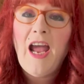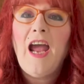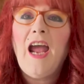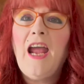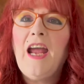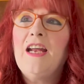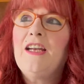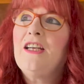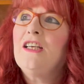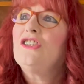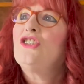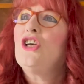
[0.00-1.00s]
And
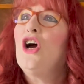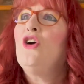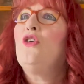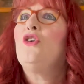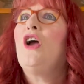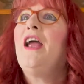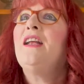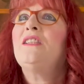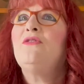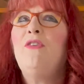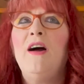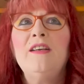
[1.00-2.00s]
so it's
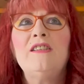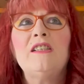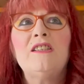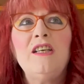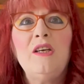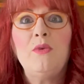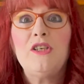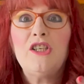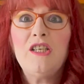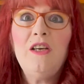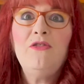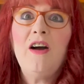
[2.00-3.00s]
fun to see what
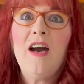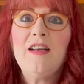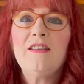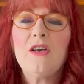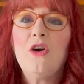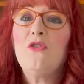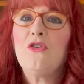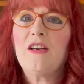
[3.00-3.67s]
she finds over in